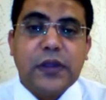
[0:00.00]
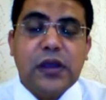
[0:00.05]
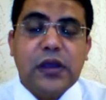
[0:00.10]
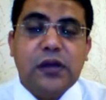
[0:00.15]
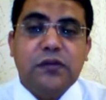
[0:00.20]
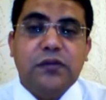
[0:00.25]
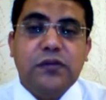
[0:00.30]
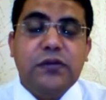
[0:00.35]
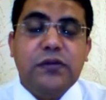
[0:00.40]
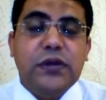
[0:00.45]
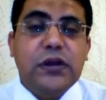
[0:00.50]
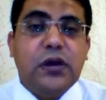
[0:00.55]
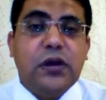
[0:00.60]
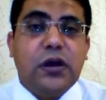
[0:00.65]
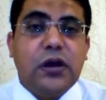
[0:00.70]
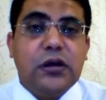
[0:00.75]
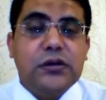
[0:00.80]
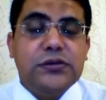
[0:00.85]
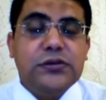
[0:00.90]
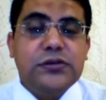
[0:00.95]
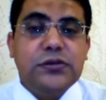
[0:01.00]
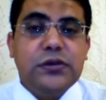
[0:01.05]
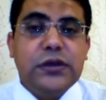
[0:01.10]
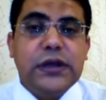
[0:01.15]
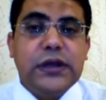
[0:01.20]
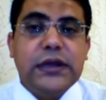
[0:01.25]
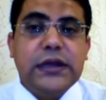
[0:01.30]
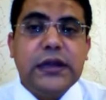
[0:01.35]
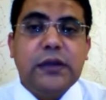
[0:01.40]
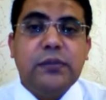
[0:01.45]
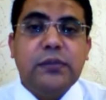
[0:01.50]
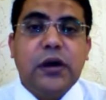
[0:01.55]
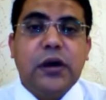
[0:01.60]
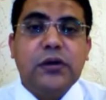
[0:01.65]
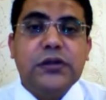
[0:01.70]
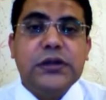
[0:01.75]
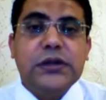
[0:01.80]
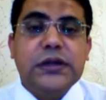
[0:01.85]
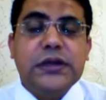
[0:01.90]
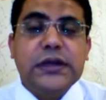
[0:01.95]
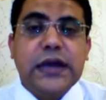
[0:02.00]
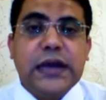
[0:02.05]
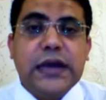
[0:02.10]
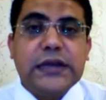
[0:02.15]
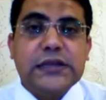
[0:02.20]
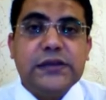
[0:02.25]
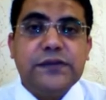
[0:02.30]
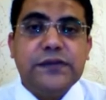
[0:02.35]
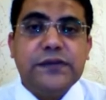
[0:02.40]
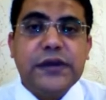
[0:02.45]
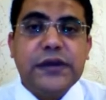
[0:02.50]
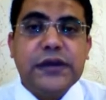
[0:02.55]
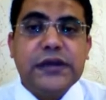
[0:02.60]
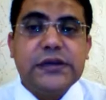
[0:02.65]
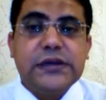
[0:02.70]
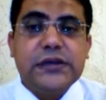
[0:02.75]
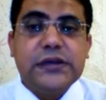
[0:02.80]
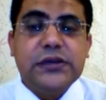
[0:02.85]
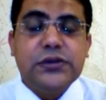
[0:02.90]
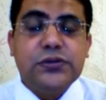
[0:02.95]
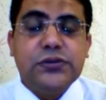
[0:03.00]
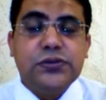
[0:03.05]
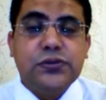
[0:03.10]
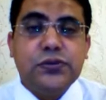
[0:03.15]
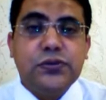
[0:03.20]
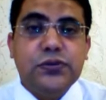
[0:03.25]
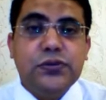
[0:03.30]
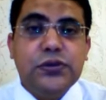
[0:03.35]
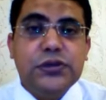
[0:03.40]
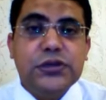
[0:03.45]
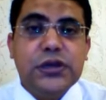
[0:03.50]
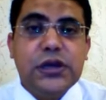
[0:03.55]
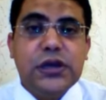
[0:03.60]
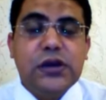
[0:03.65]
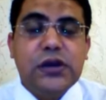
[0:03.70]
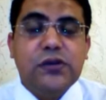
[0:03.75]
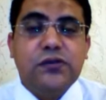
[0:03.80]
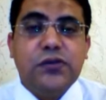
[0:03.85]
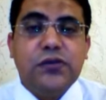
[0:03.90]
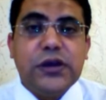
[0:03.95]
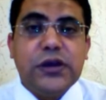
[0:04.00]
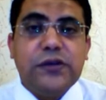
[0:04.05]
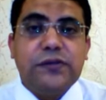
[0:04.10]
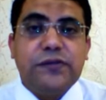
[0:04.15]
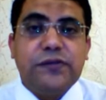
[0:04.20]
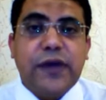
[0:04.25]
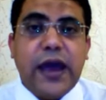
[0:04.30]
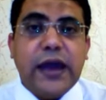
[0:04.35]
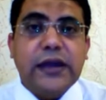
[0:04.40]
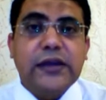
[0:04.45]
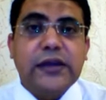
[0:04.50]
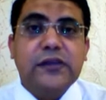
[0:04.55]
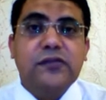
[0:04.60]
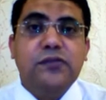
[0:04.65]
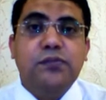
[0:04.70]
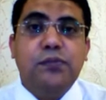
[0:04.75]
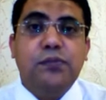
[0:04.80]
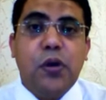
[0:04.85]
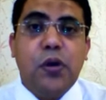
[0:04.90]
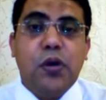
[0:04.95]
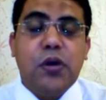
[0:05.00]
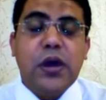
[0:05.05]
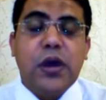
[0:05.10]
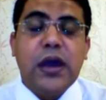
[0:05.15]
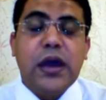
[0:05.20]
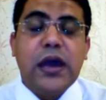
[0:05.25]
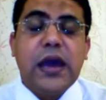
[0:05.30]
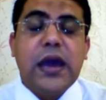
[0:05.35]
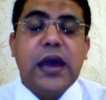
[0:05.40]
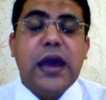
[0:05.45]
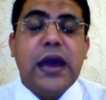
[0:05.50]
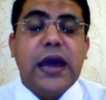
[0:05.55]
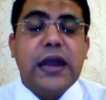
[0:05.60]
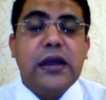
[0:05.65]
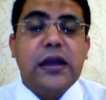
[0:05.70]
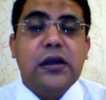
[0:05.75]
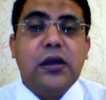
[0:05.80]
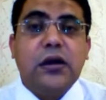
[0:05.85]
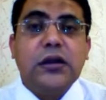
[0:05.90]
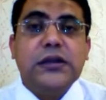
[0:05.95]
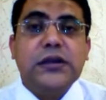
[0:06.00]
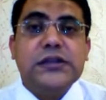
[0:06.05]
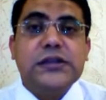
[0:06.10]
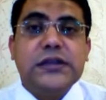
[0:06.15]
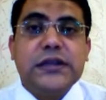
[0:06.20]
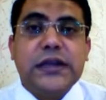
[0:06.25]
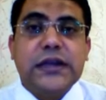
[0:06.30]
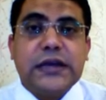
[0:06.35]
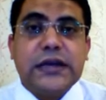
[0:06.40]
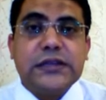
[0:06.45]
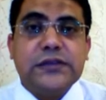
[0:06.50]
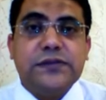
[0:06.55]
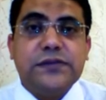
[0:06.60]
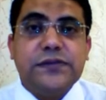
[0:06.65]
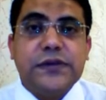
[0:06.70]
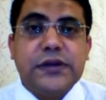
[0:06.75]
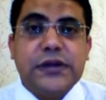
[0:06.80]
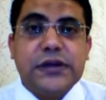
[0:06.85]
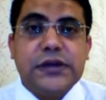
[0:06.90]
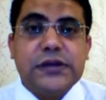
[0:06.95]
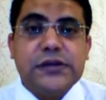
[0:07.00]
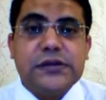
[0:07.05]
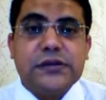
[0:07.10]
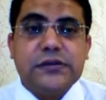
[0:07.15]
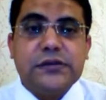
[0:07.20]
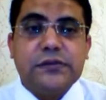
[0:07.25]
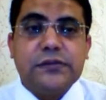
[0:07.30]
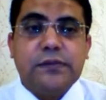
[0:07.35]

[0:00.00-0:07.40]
We will also learn about the classification tools for effective book and knowledge classification.